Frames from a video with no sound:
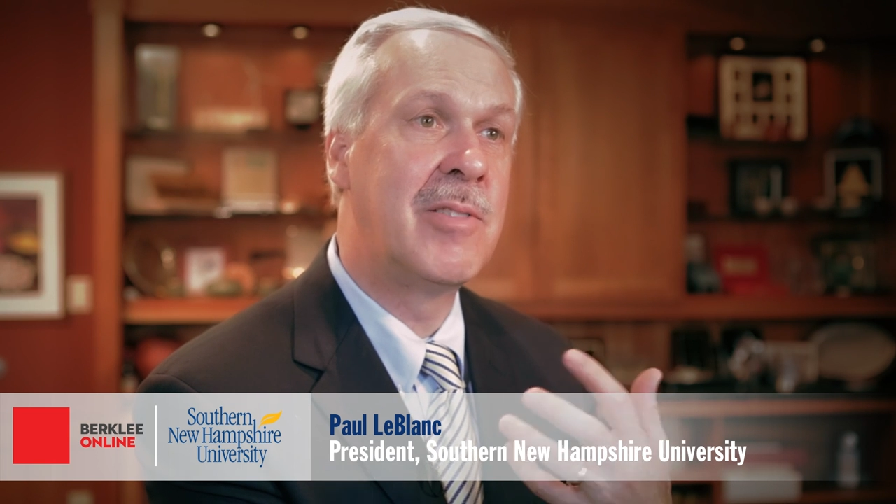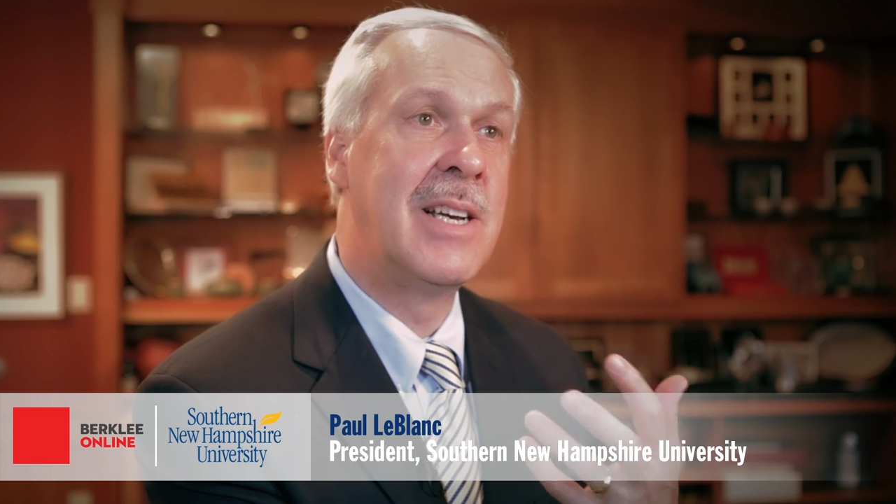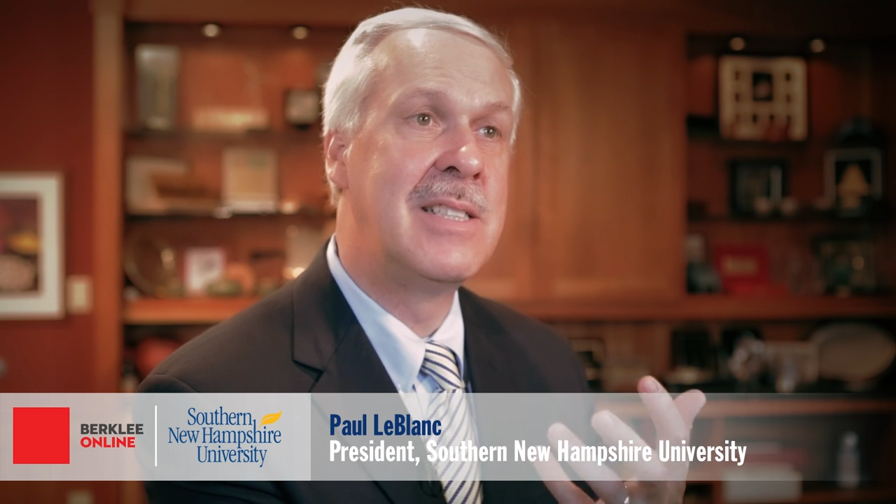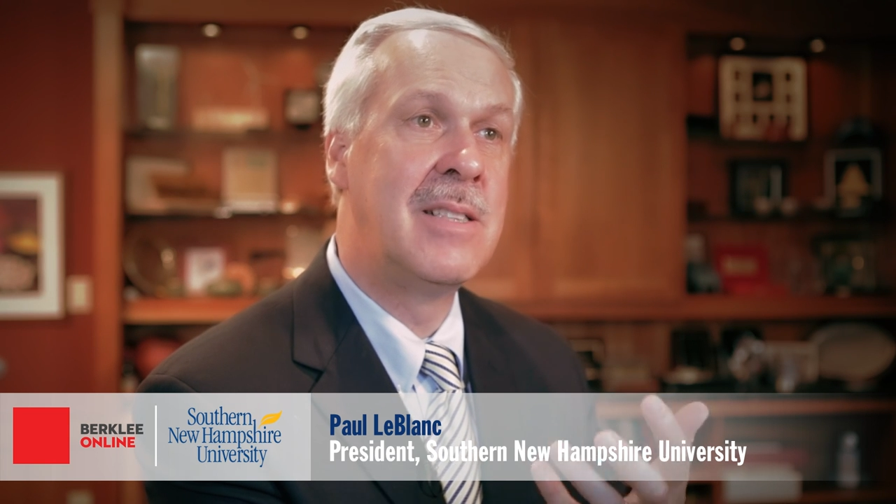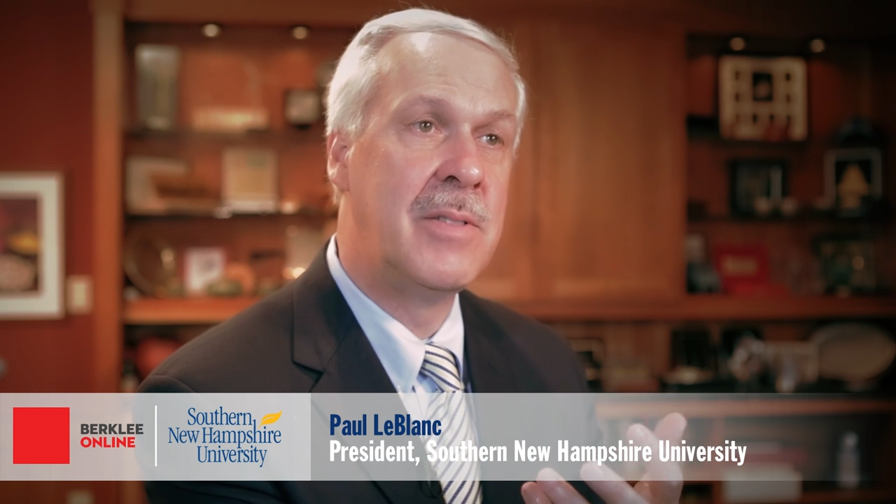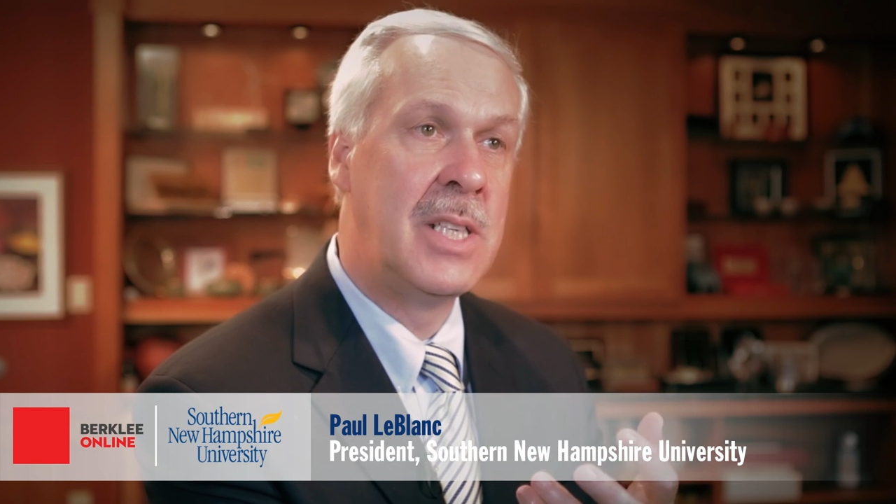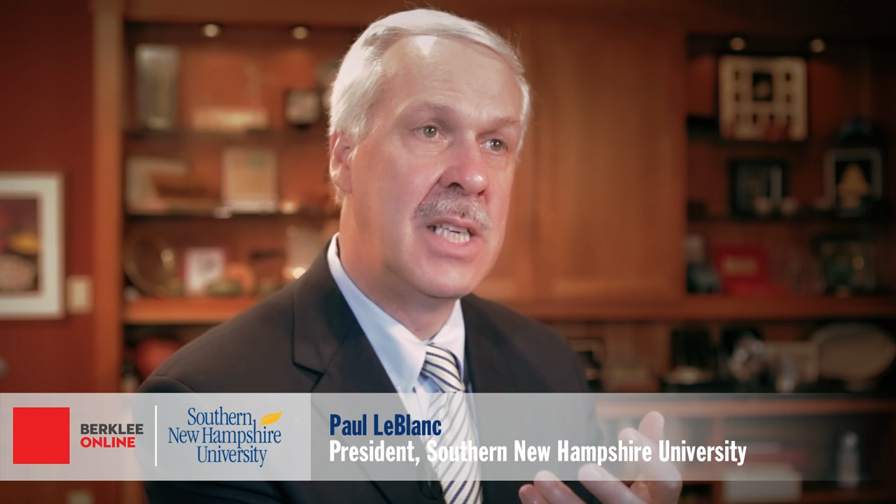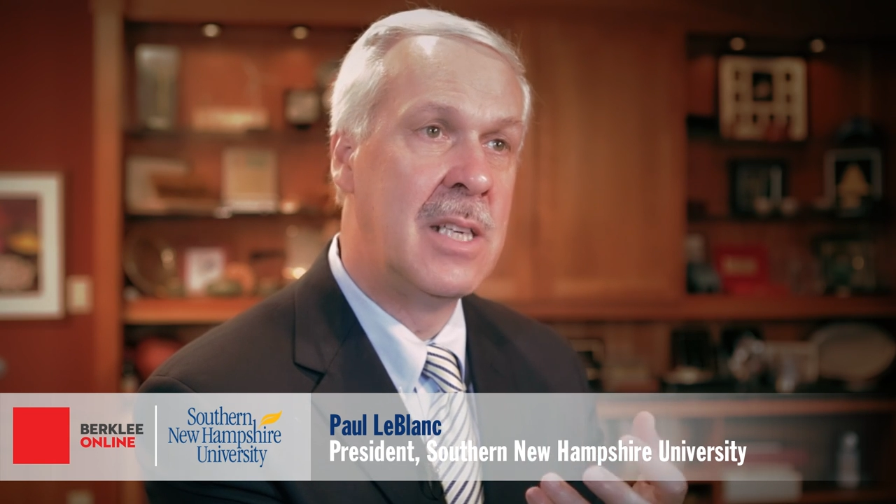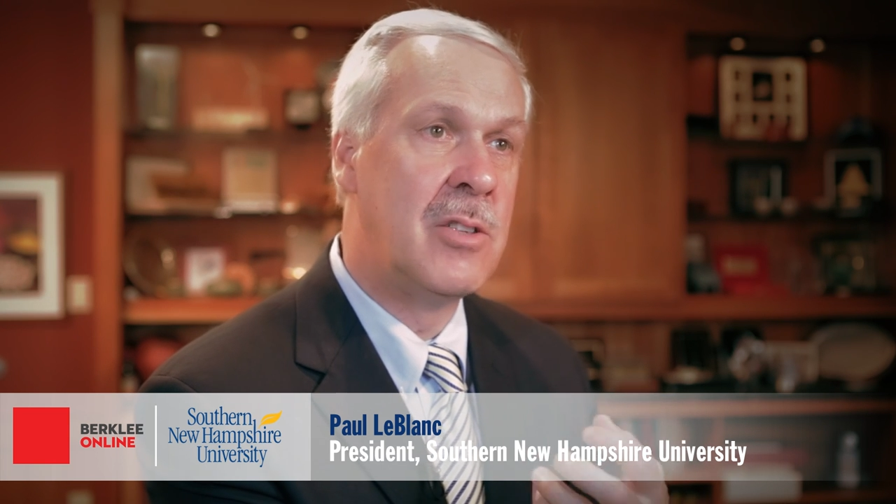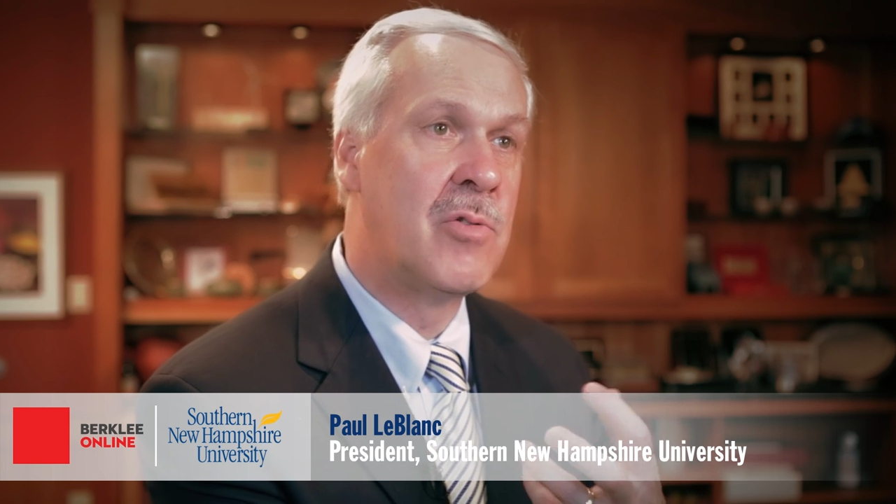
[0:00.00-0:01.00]

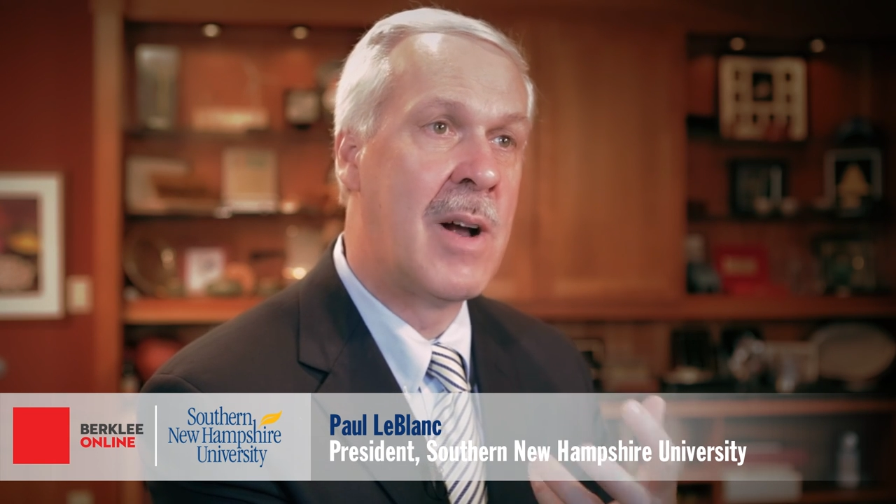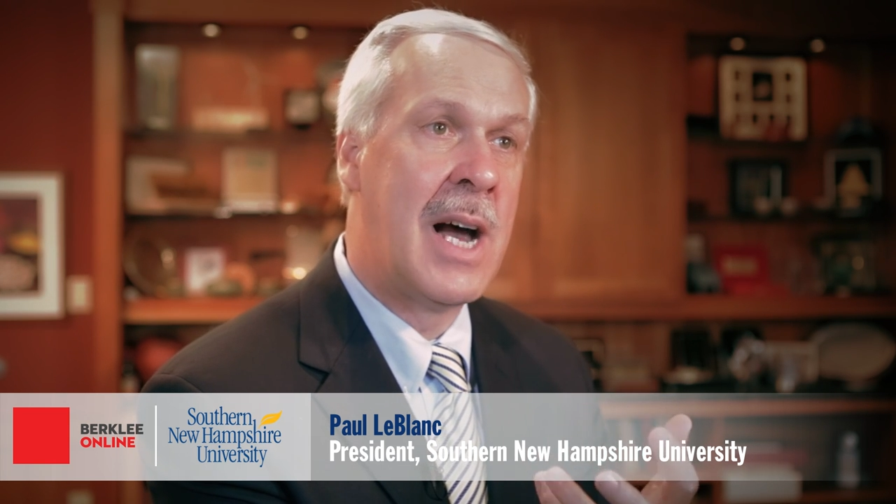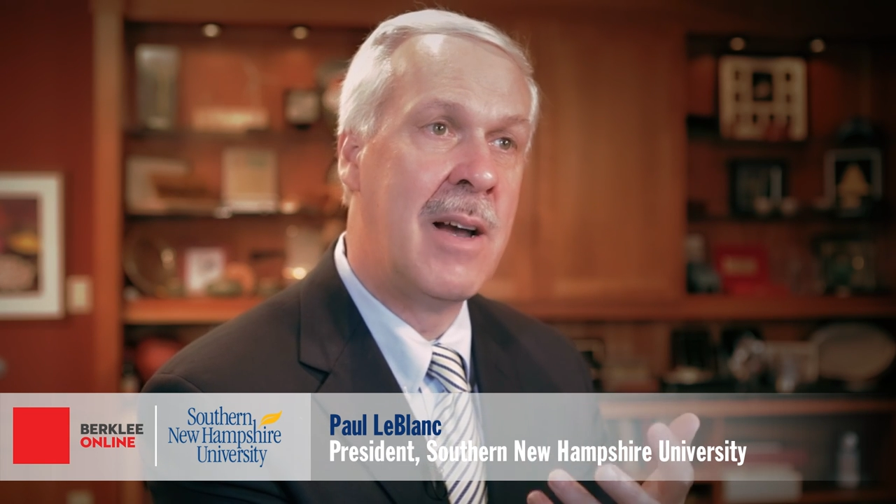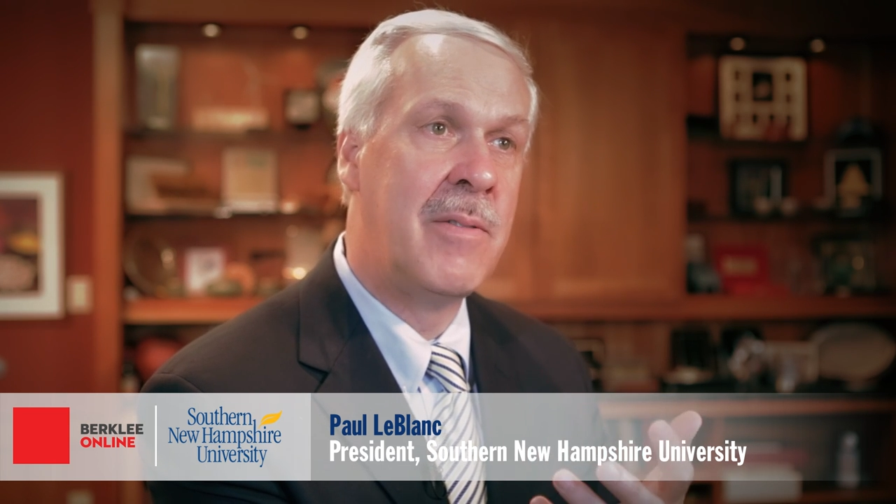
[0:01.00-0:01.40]
creativity and drive